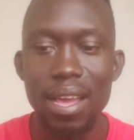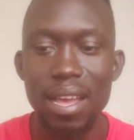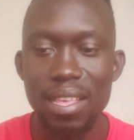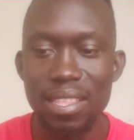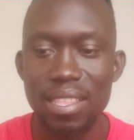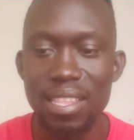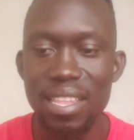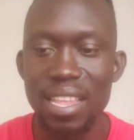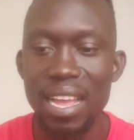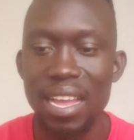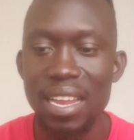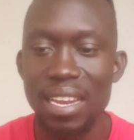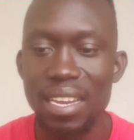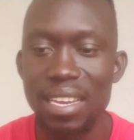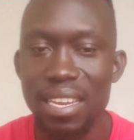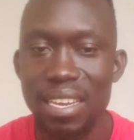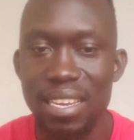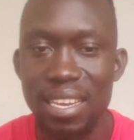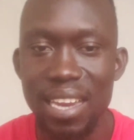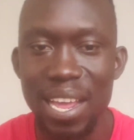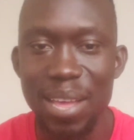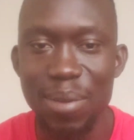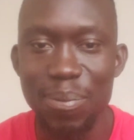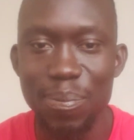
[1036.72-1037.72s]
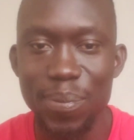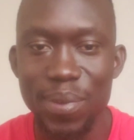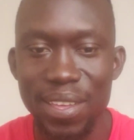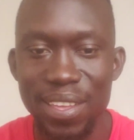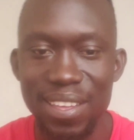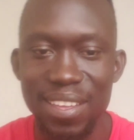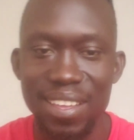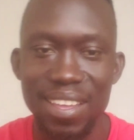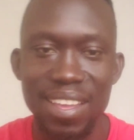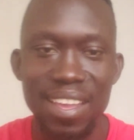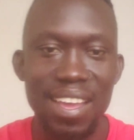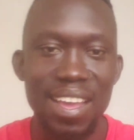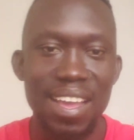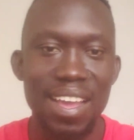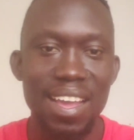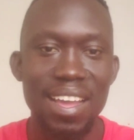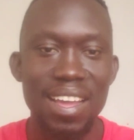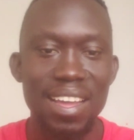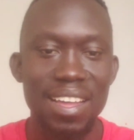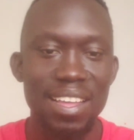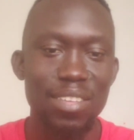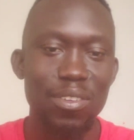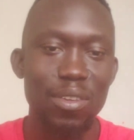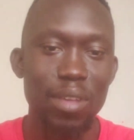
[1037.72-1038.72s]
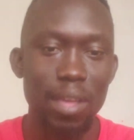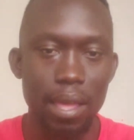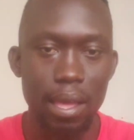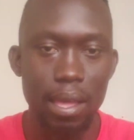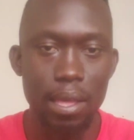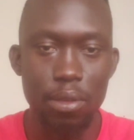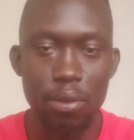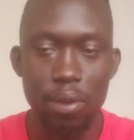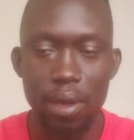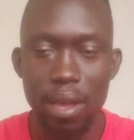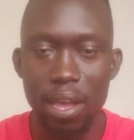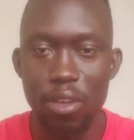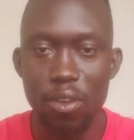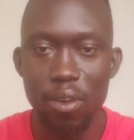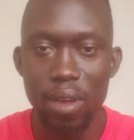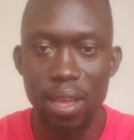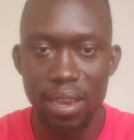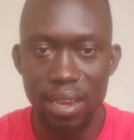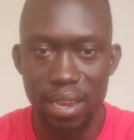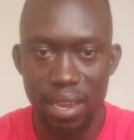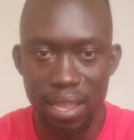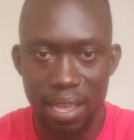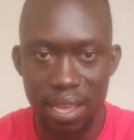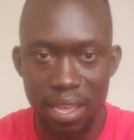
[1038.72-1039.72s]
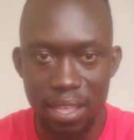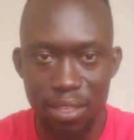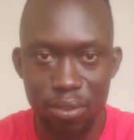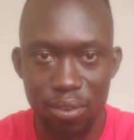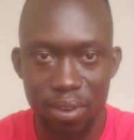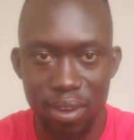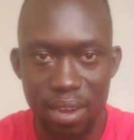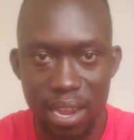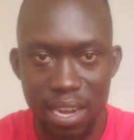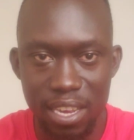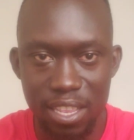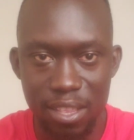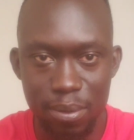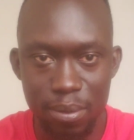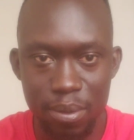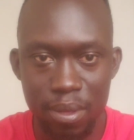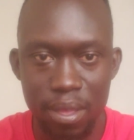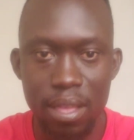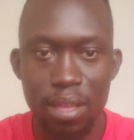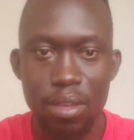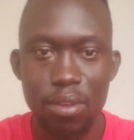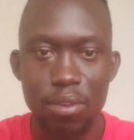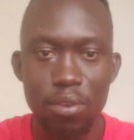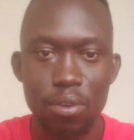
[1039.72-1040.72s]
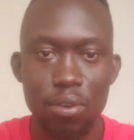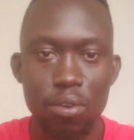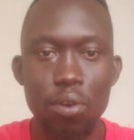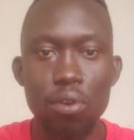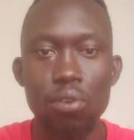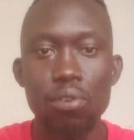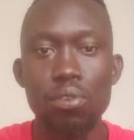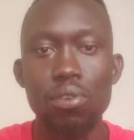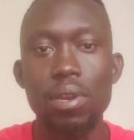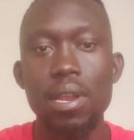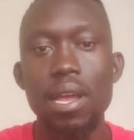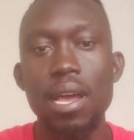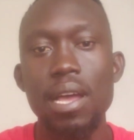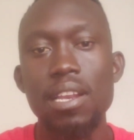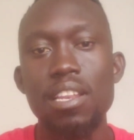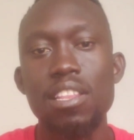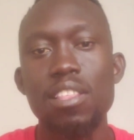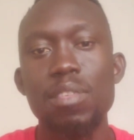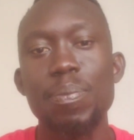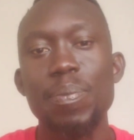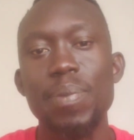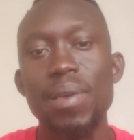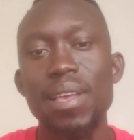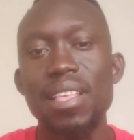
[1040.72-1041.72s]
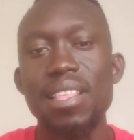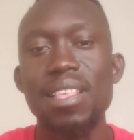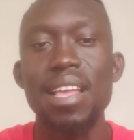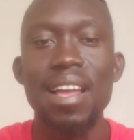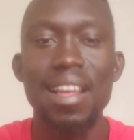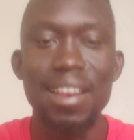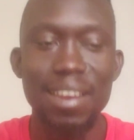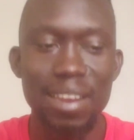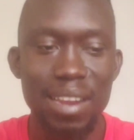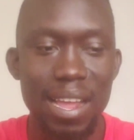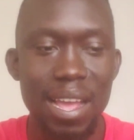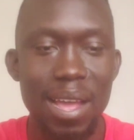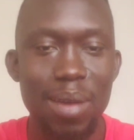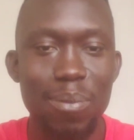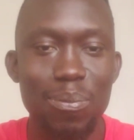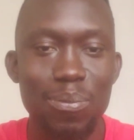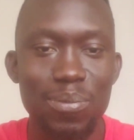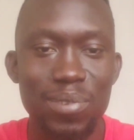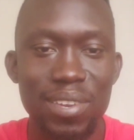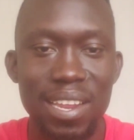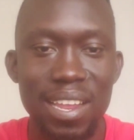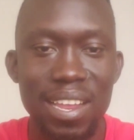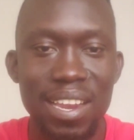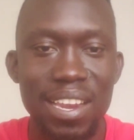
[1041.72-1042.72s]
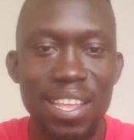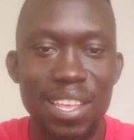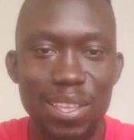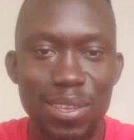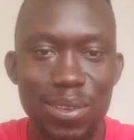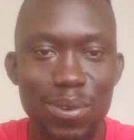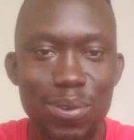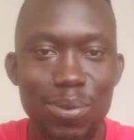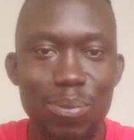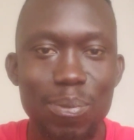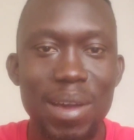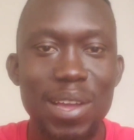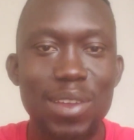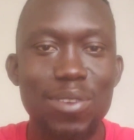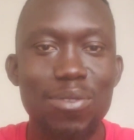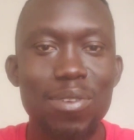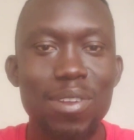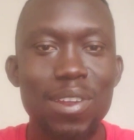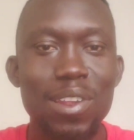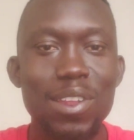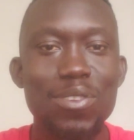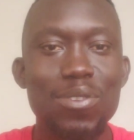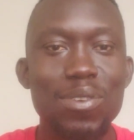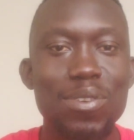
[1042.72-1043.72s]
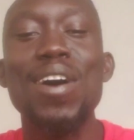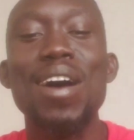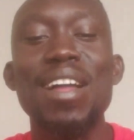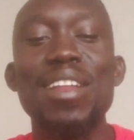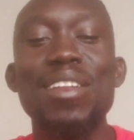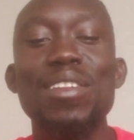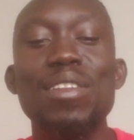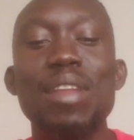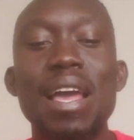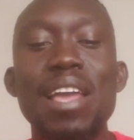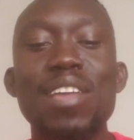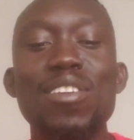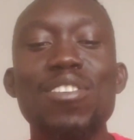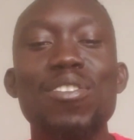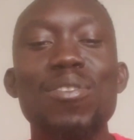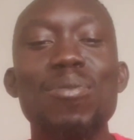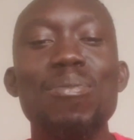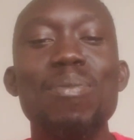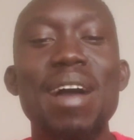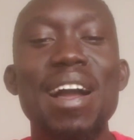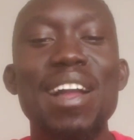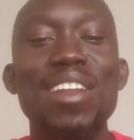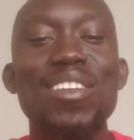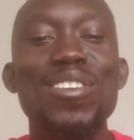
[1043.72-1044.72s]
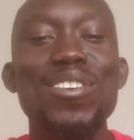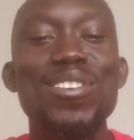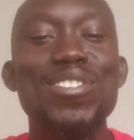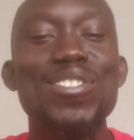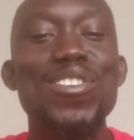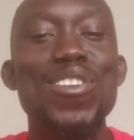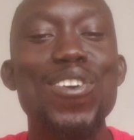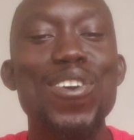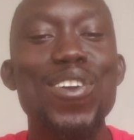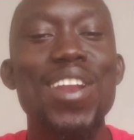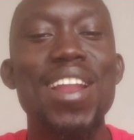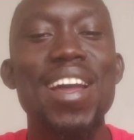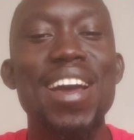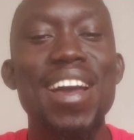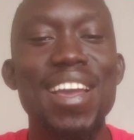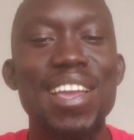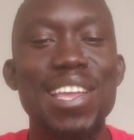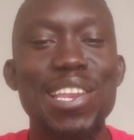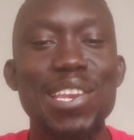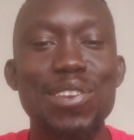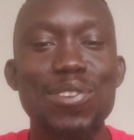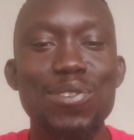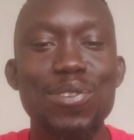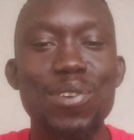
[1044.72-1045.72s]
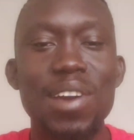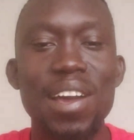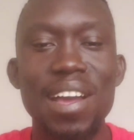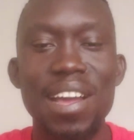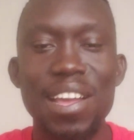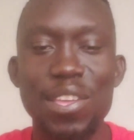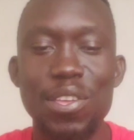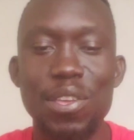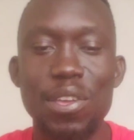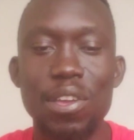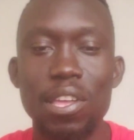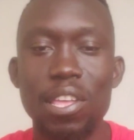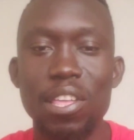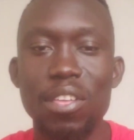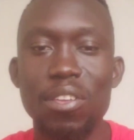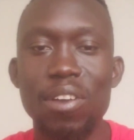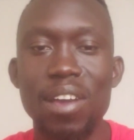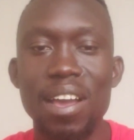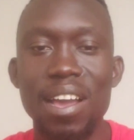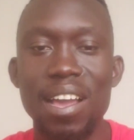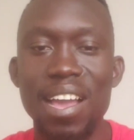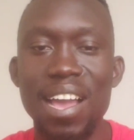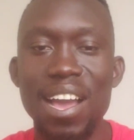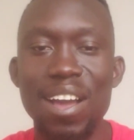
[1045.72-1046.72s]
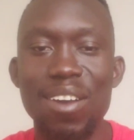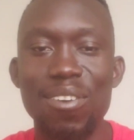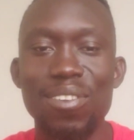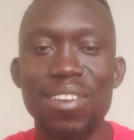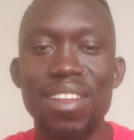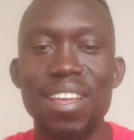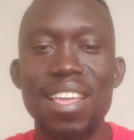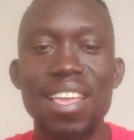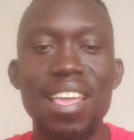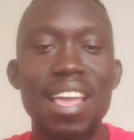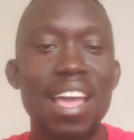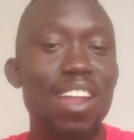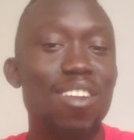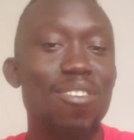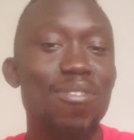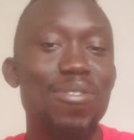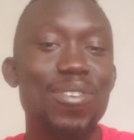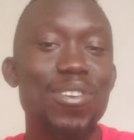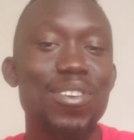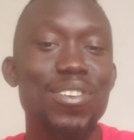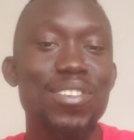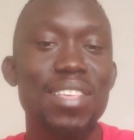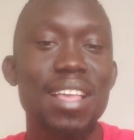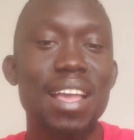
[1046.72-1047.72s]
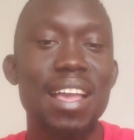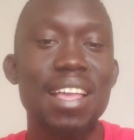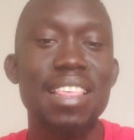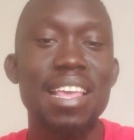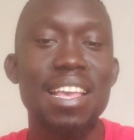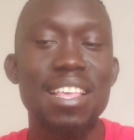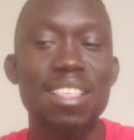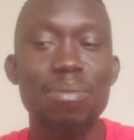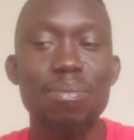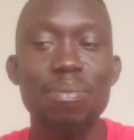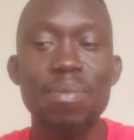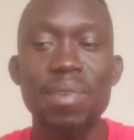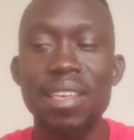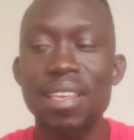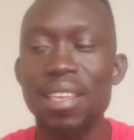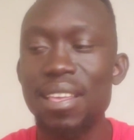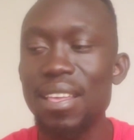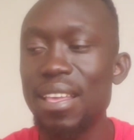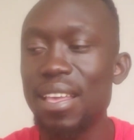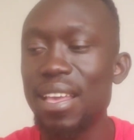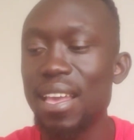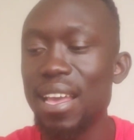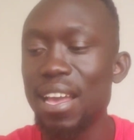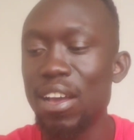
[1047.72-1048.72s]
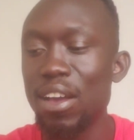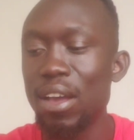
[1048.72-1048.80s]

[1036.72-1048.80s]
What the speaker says: start typing your ideas on that space, and I'm telling you, by 20 you'll bag those dollars into your account. And of course, just be